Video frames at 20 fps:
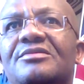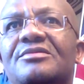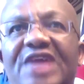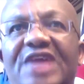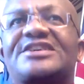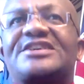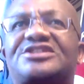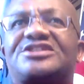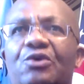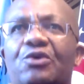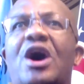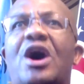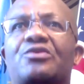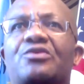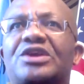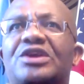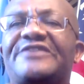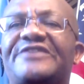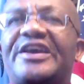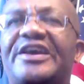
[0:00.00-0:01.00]
That's the
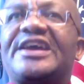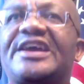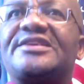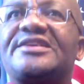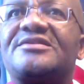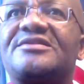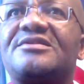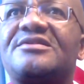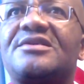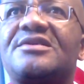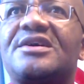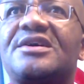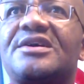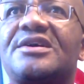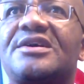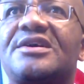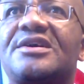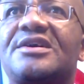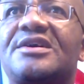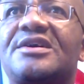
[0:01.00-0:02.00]
world we live in.
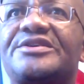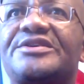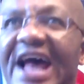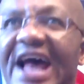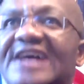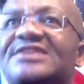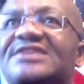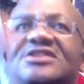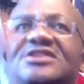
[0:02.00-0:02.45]
That's